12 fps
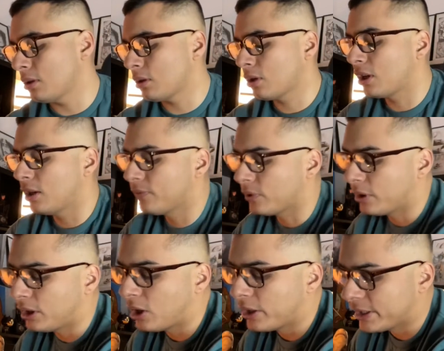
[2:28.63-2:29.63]
cover
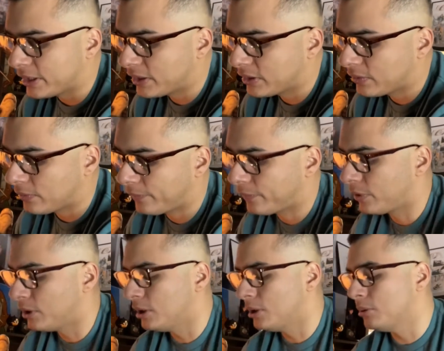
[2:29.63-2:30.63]
artists
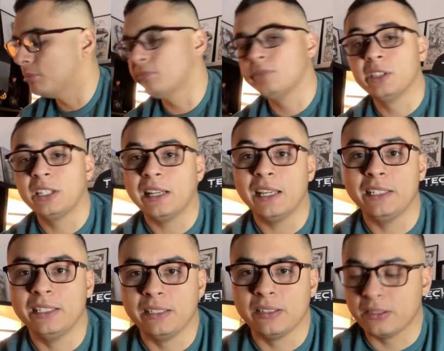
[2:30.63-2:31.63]
from the
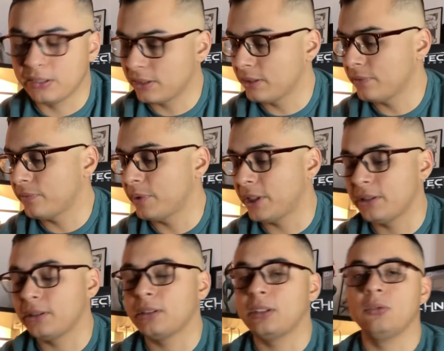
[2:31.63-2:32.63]
90s and stuff,
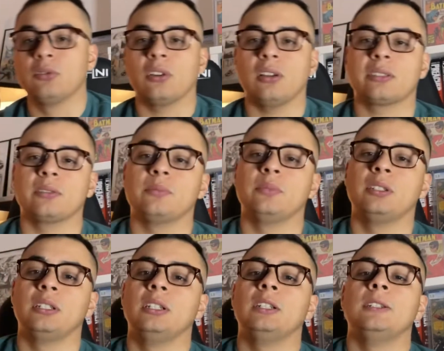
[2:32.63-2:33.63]
man. He was awesome.
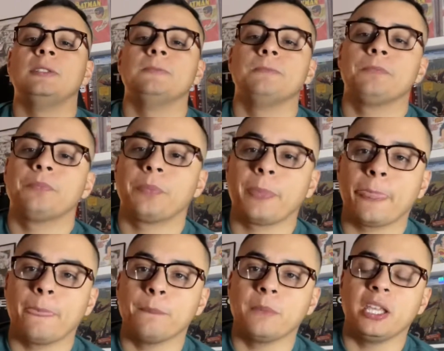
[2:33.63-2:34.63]

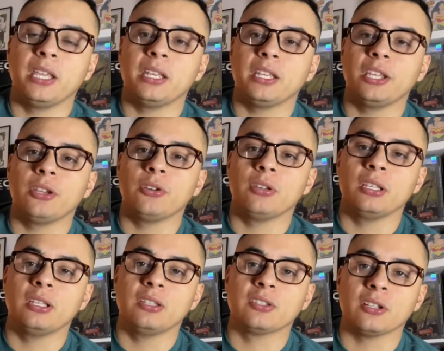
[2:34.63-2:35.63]
And here
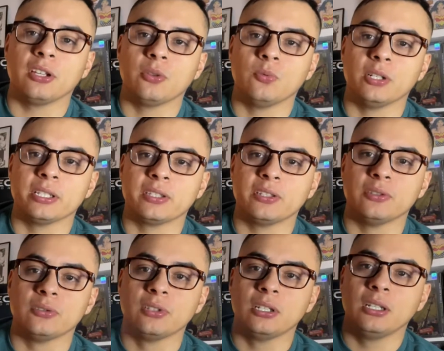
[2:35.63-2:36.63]
is another one
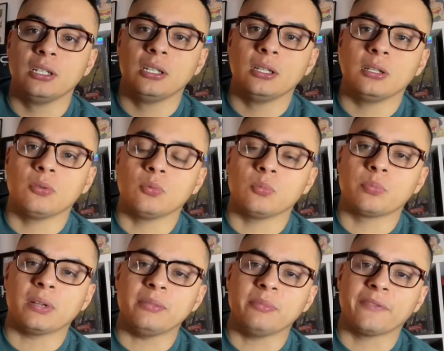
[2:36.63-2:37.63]
too.
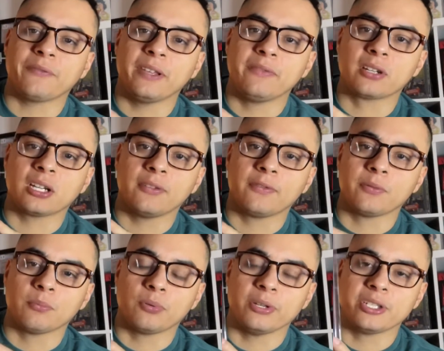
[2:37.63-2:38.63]
Probably my favorite cover
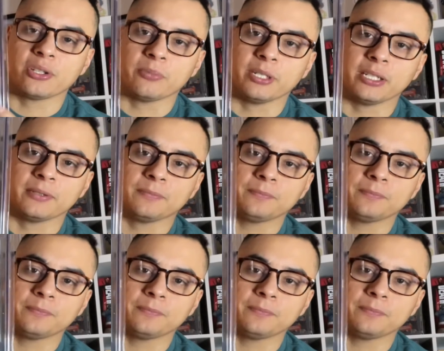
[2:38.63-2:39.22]
from Preacher, man.